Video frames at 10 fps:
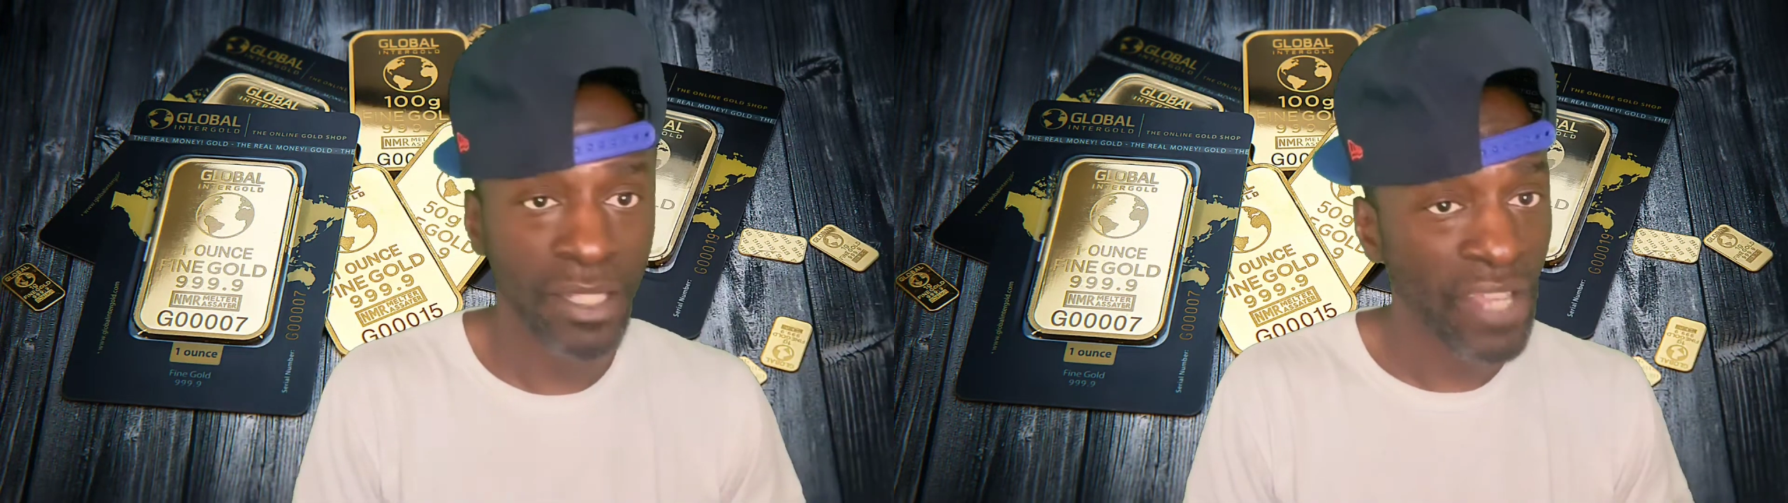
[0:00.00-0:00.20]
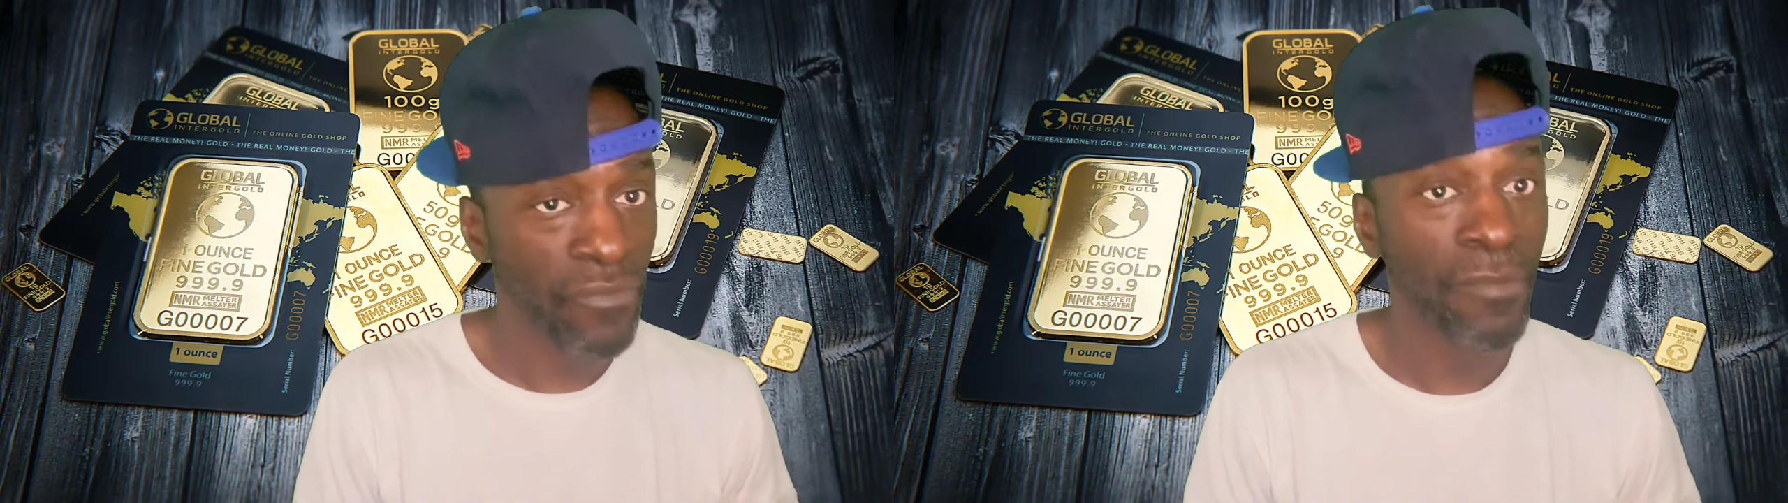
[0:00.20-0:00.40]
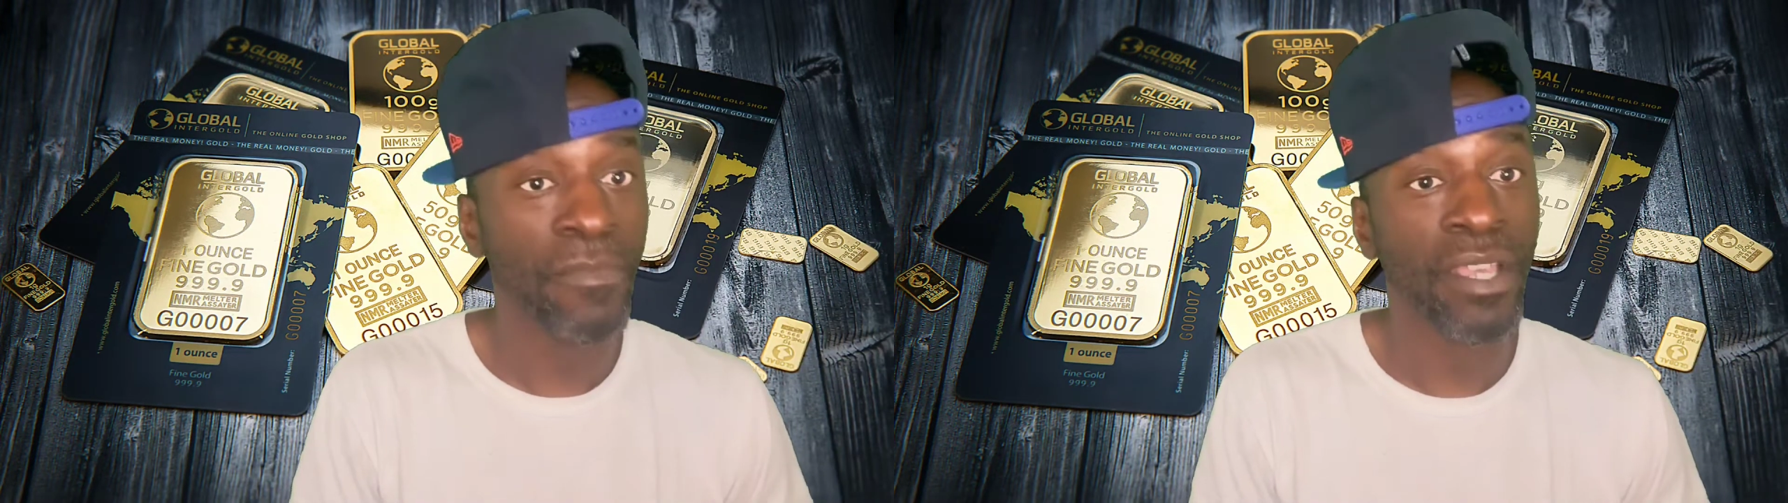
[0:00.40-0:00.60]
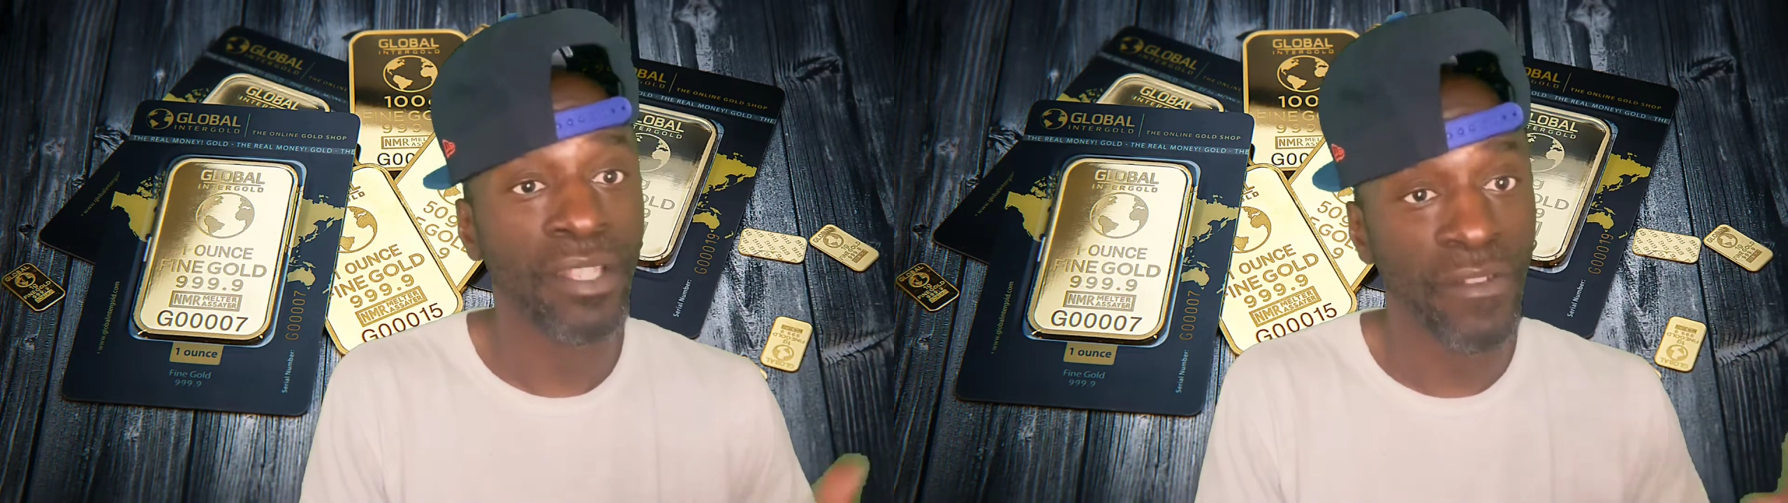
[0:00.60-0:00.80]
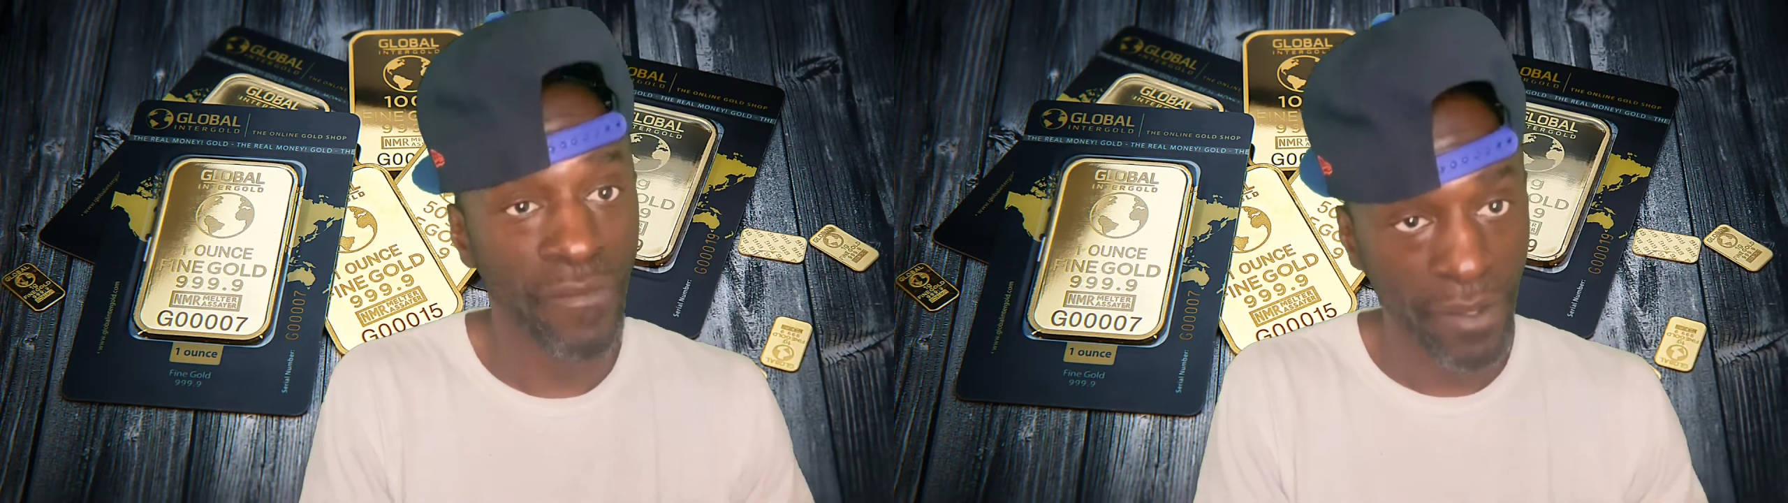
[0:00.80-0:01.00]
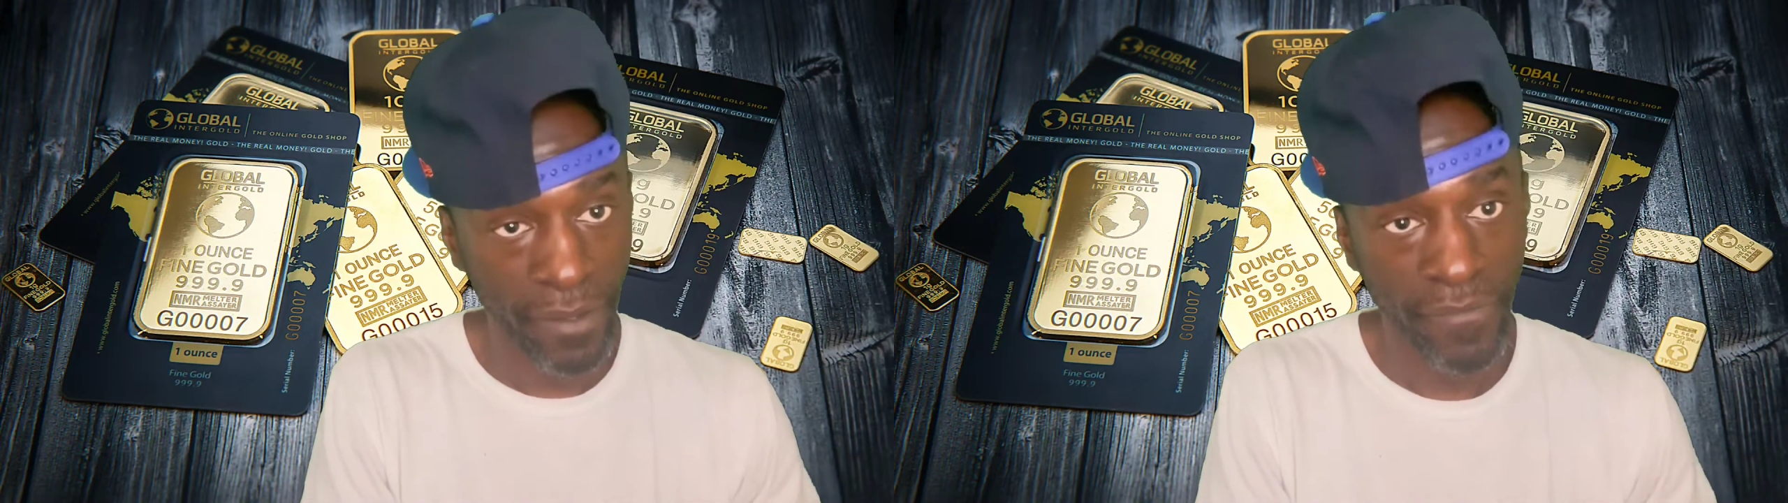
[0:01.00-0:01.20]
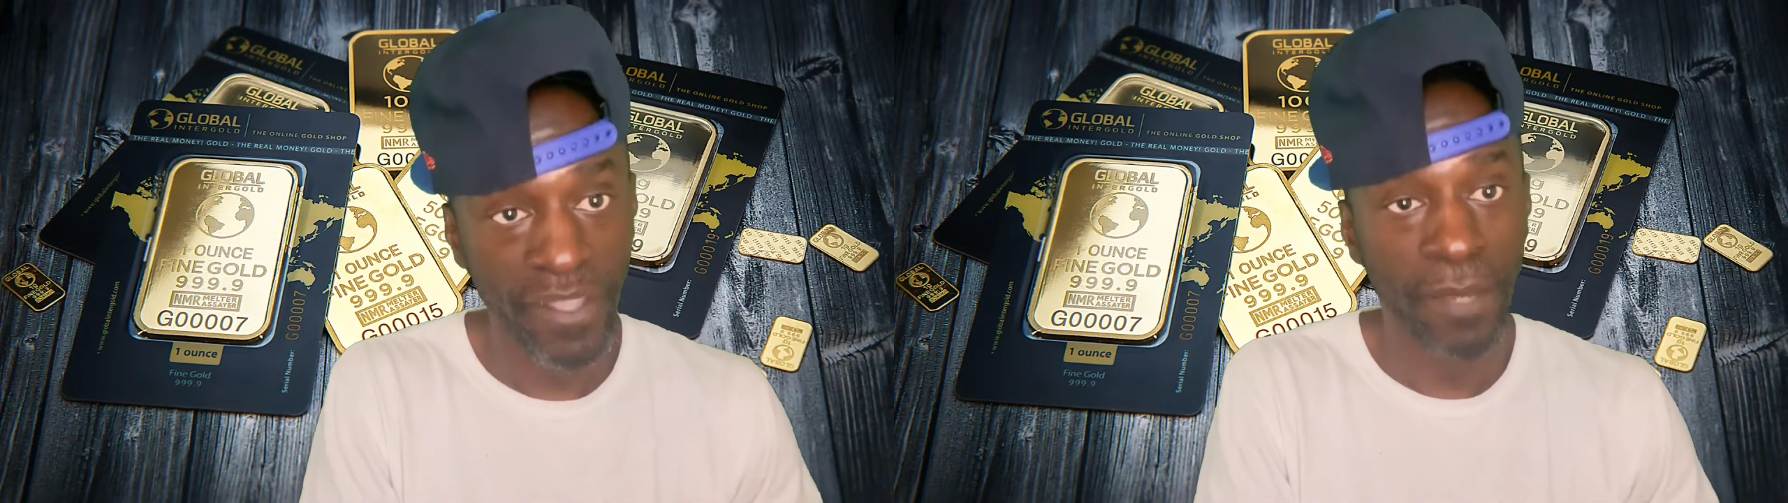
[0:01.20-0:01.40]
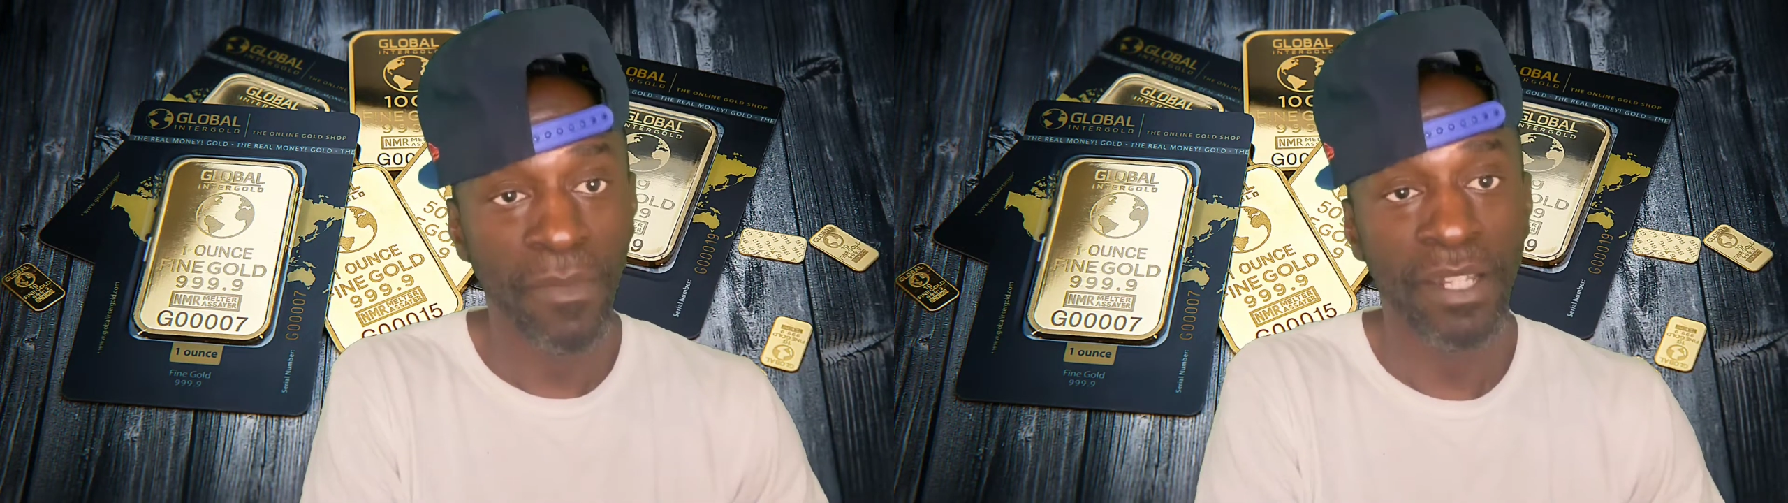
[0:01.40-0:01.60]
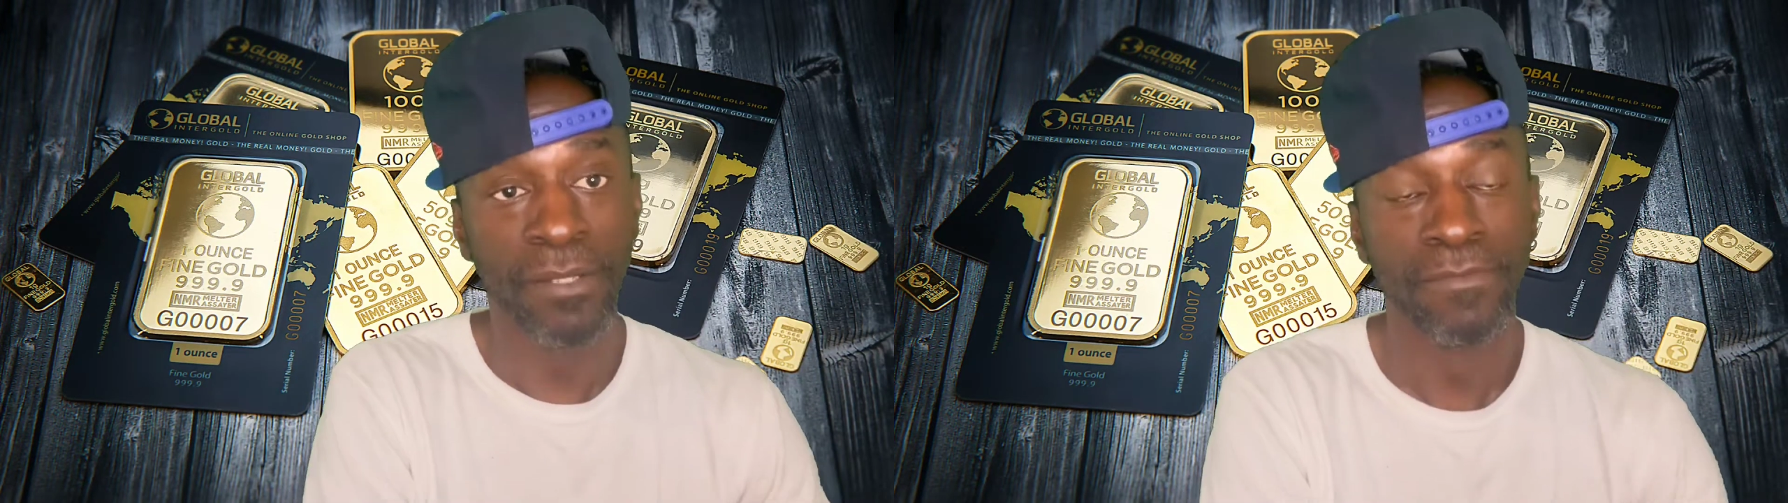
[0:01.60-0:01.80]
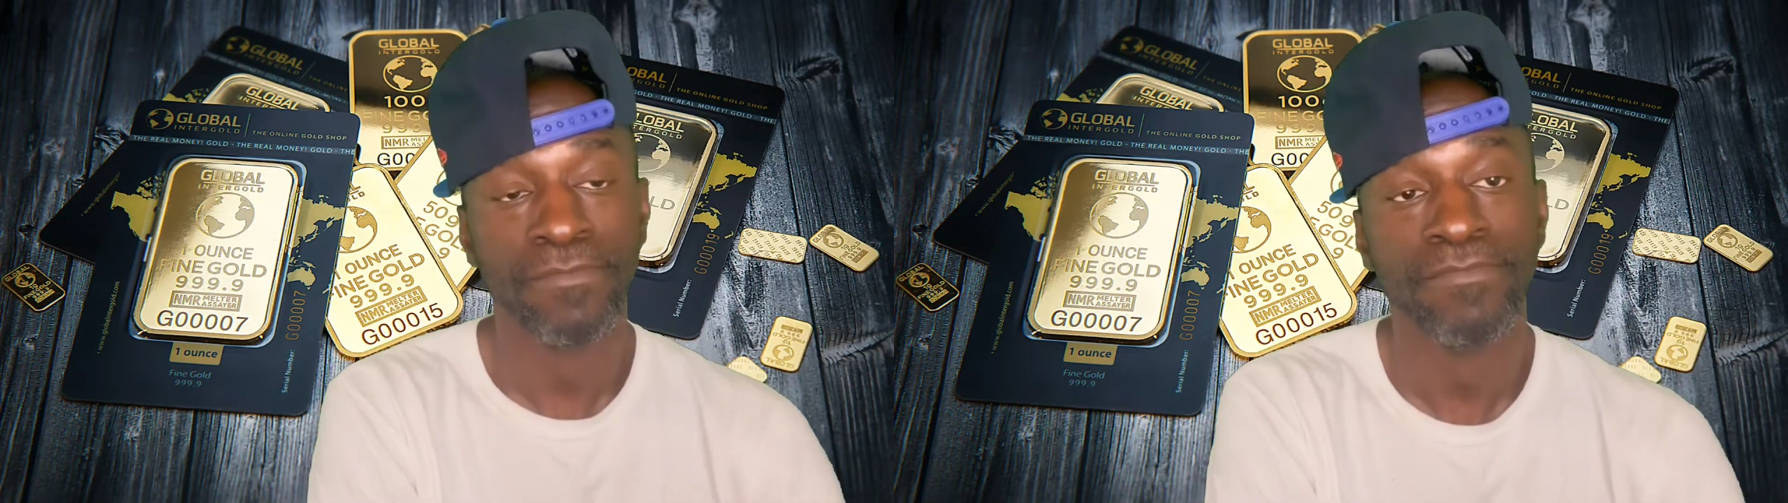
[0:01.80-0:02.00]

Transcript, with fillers: different because of their money.